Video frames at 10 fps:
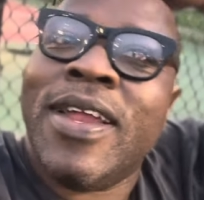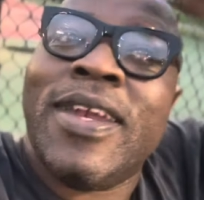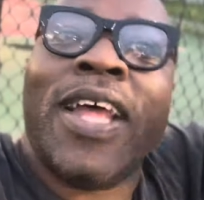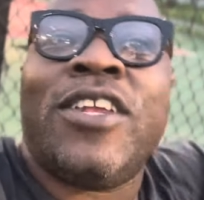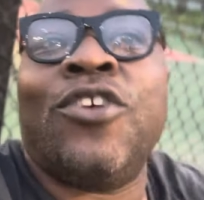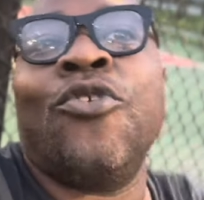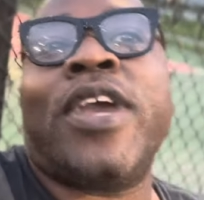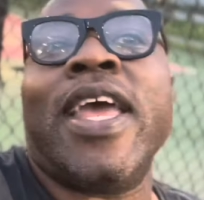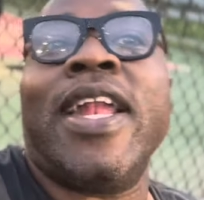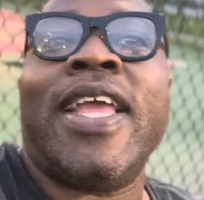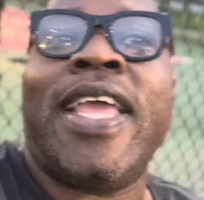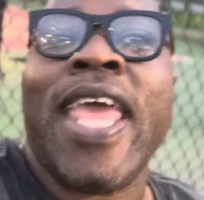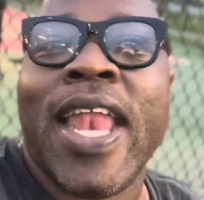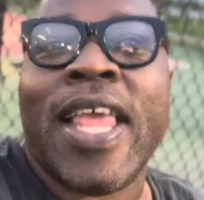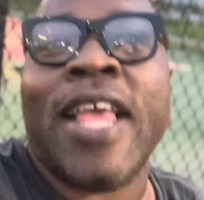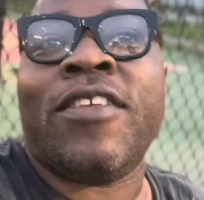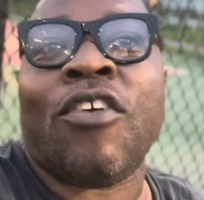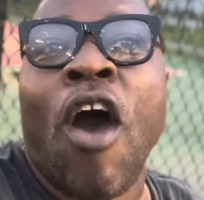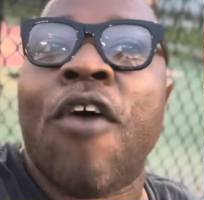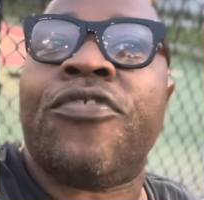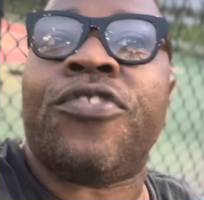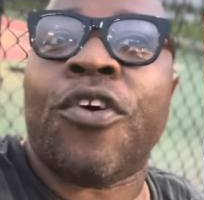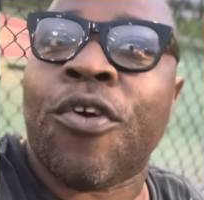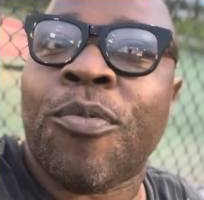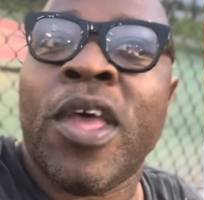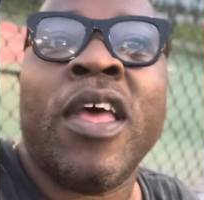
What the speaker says: that you can get is cough syrup.